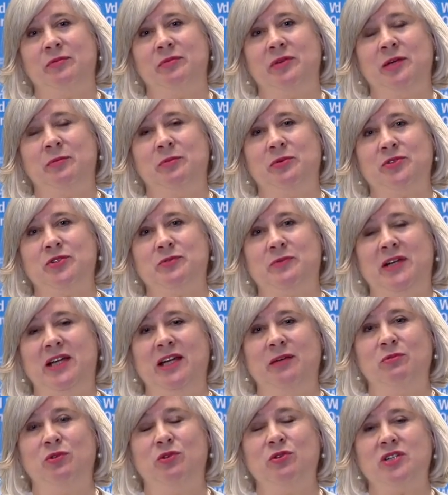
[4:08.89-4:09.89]
people
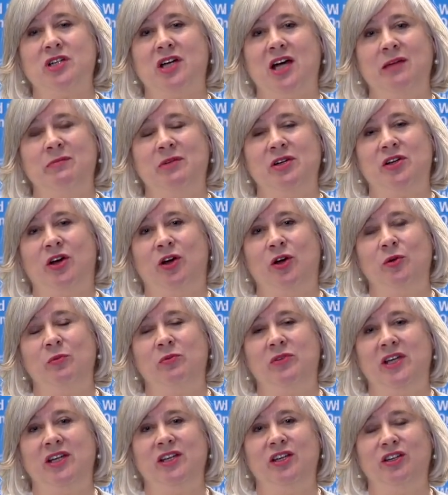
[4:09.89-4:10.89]
spending more time at
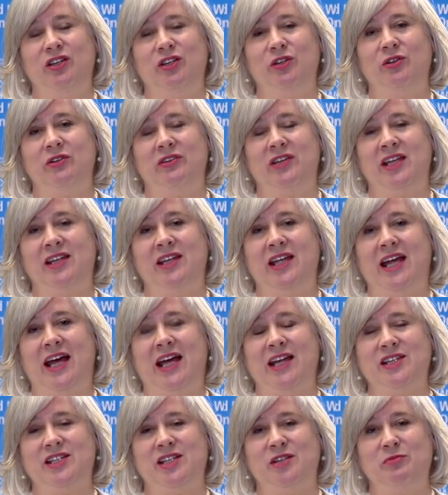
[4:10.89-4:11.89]
home than, you, than they
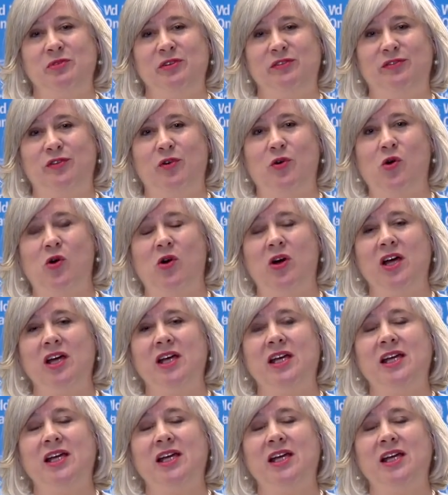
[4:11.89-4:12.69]
had done before.